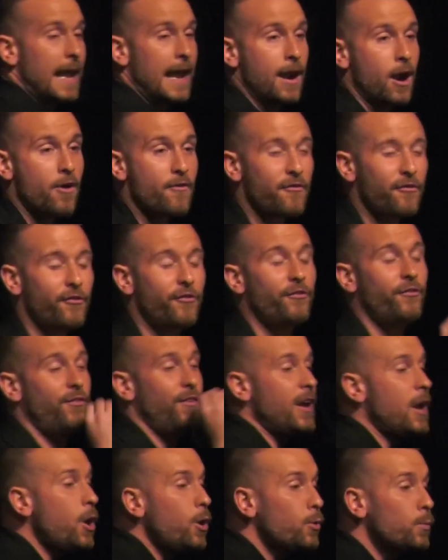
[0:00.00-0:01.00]
and are
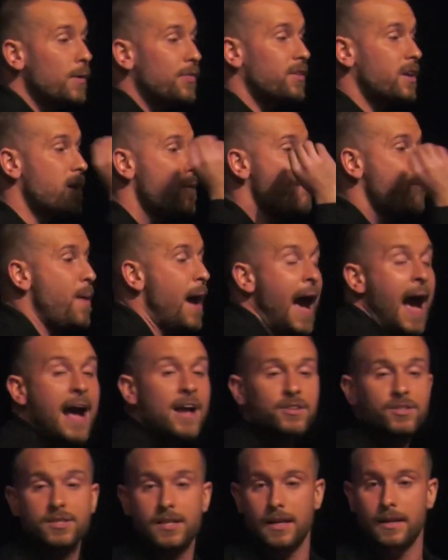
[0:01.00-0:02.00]
filled with
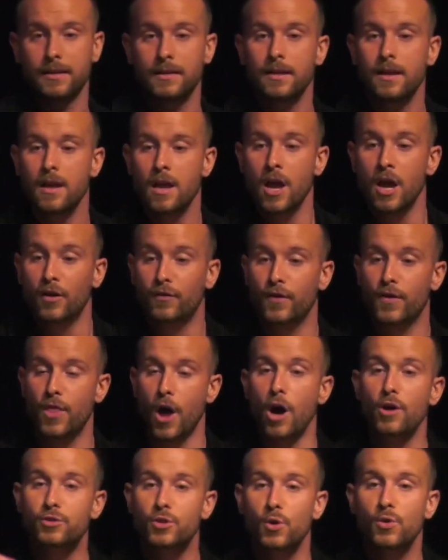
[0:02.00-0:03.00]
compassion for
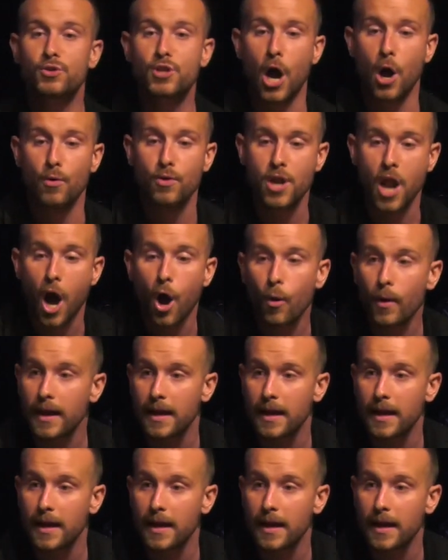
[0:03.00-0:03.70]
those who don't know